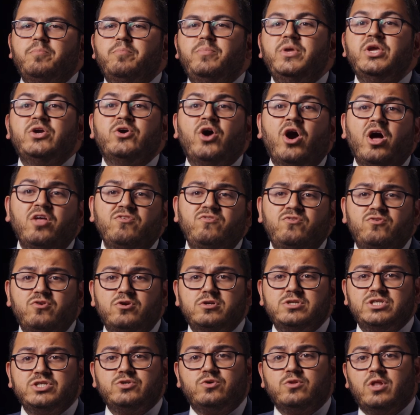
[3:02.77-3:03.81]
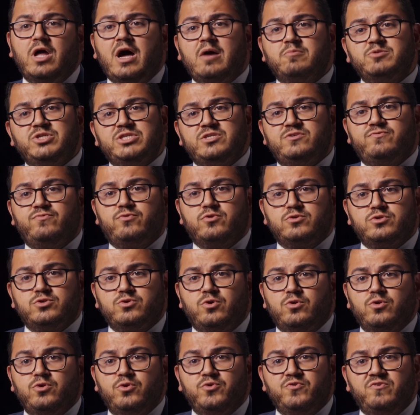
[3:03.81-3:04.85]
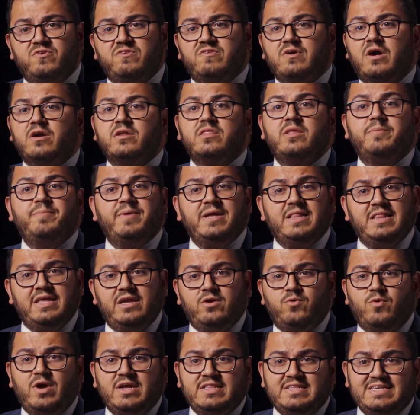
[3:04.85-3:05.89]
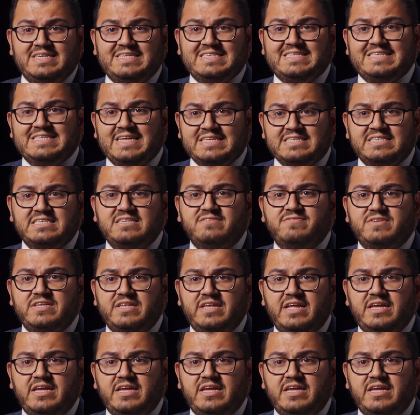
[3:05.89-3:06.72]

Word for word: Because surgical options for scoliosis are typically quite extensive in